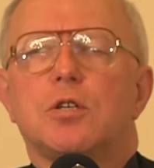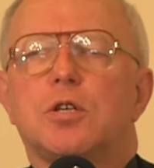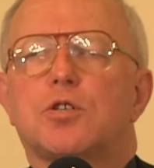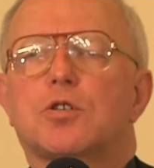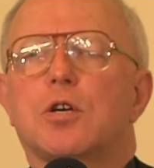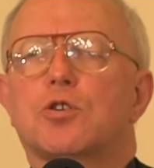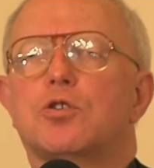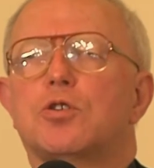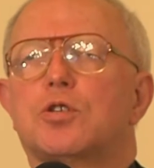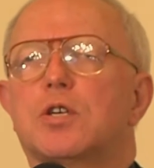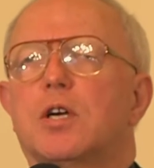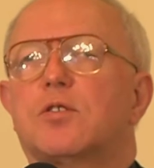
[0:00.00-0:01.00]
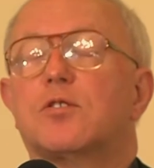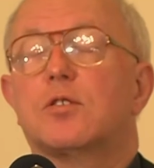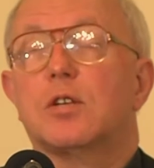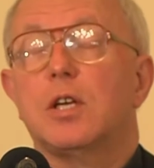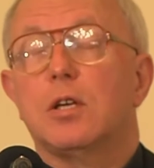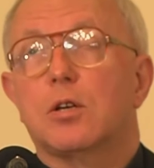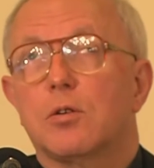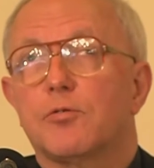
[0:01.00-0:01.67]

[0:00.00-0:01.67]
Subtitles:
the discussions, I think,